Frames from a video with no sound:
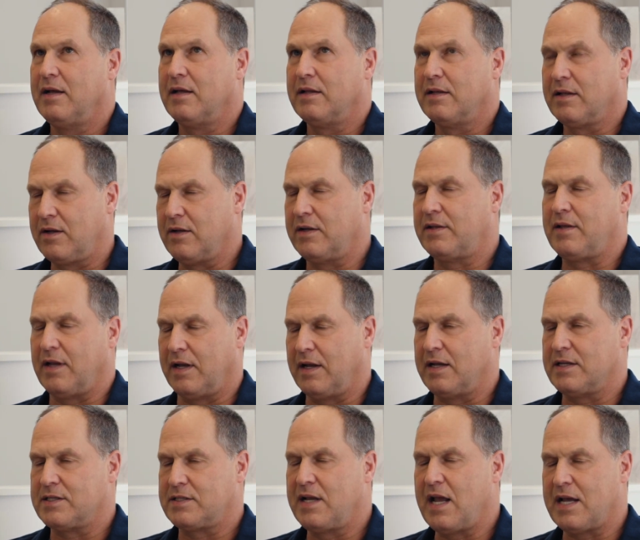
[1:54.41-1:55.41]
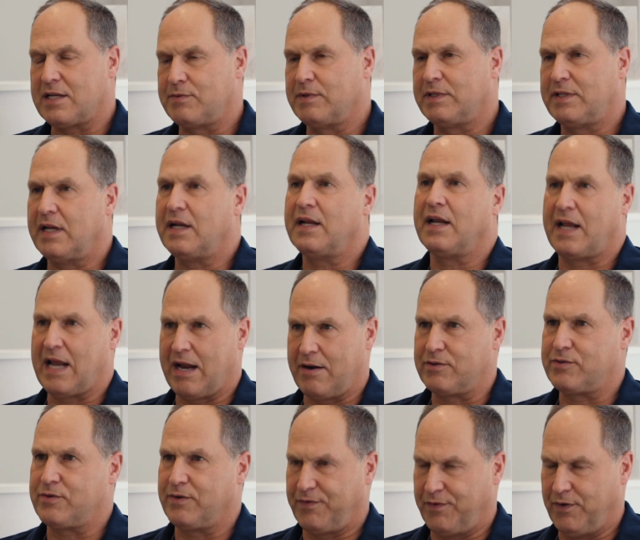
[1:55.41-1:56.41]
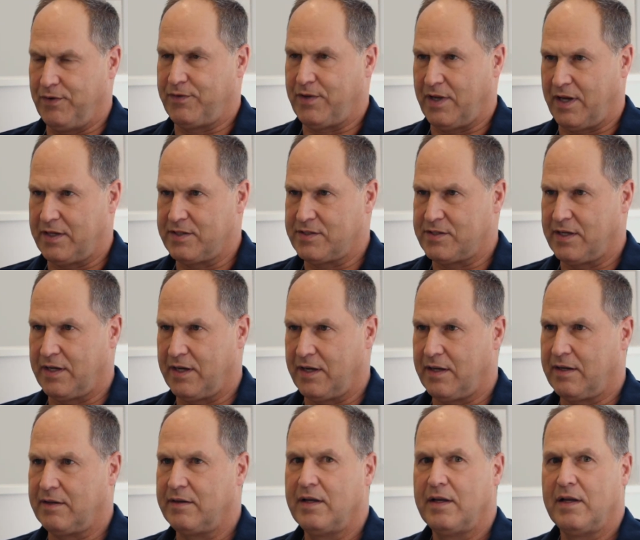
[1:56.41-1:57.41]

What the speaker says: The good thing is, yes, we did encounter a few things here.